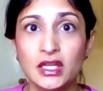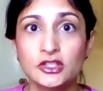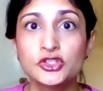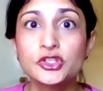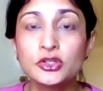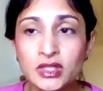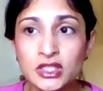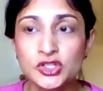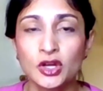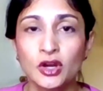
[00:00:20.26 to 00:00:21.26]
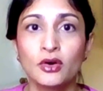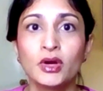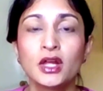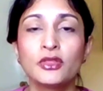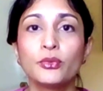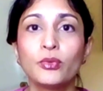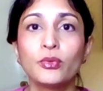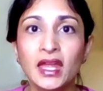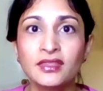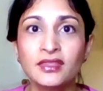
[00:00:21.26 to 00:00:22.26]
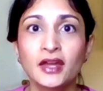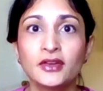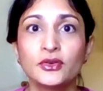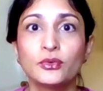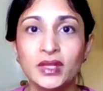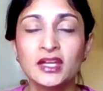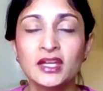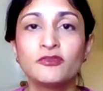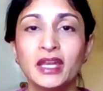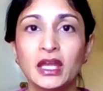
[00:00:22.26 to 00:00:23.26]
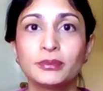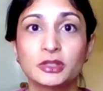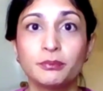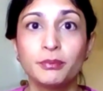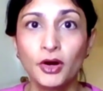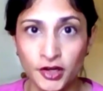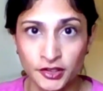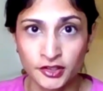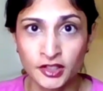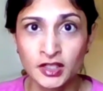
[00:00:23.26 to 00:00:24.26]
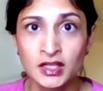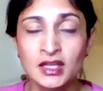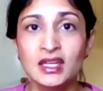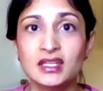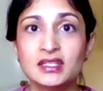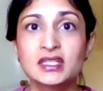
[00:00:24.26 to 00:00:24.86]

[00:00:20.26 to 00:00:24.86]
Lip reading: And in doing so, the way that we have been able to partner